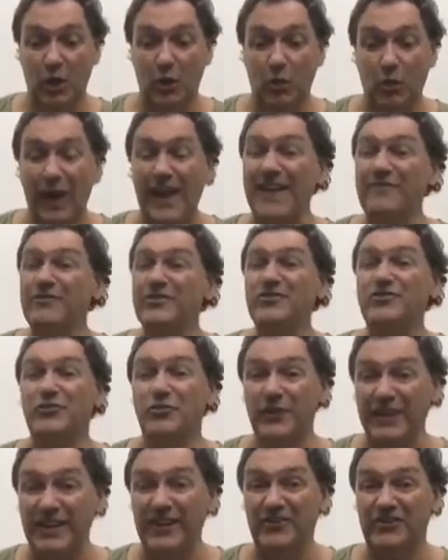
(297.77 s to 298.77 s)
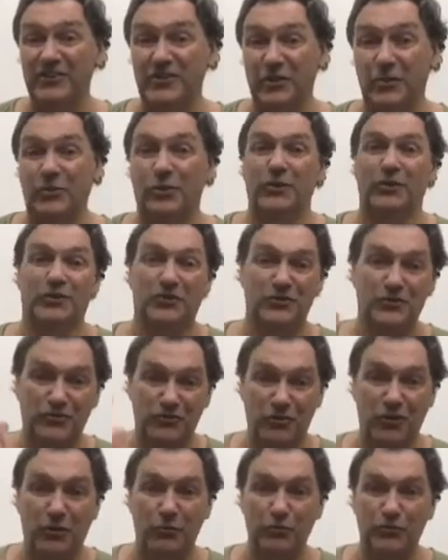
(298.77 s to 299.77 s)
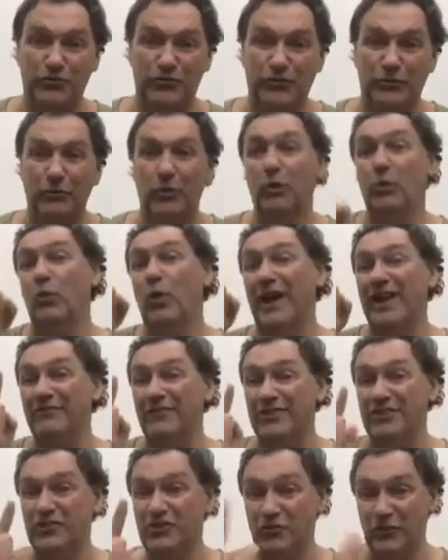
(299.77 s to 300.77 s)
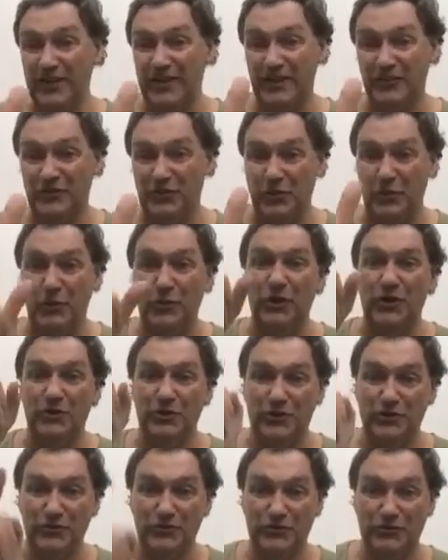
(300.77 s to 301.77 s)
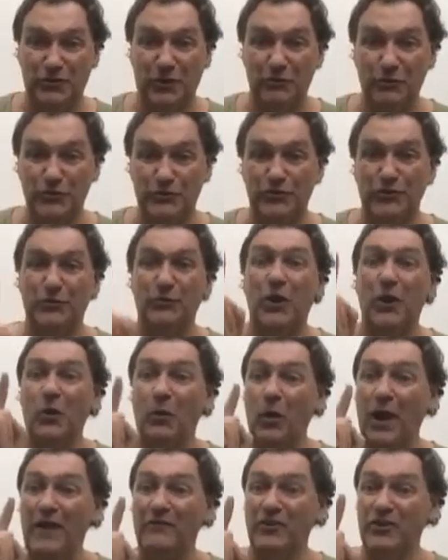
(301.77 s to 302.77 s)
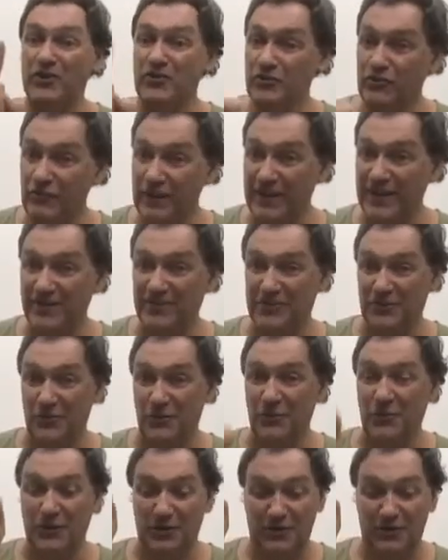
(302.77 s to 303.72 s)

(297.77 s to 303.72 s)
Whatever triggers you controls you. Whatever triggers you controls you. Whatever triggers you